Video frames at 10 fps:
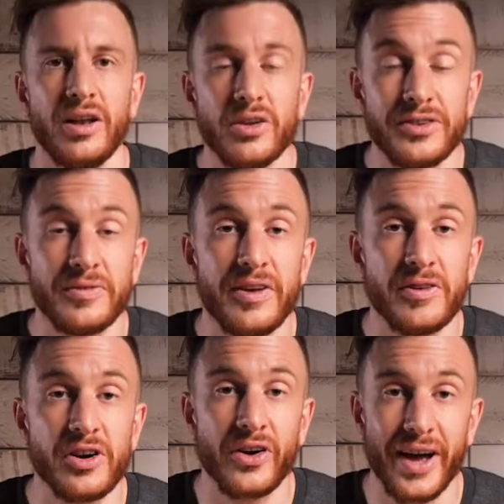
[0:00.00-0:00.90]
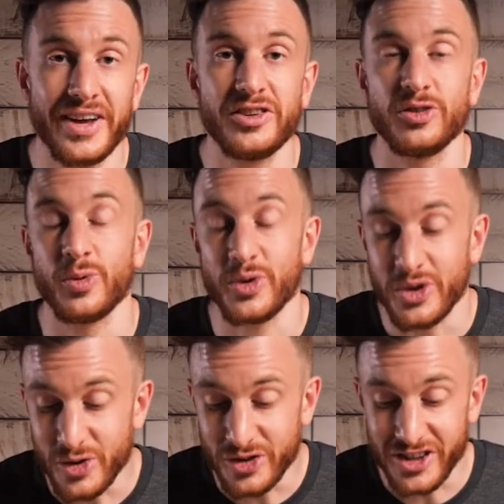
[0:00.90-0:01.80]
Lots of different creators will
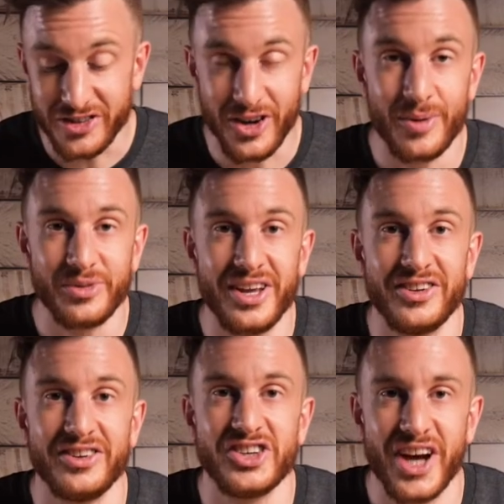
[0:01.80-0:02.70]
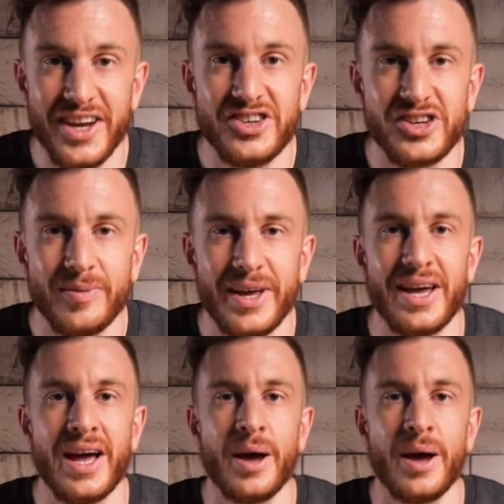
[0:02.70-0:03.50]
use these terms interchangeably,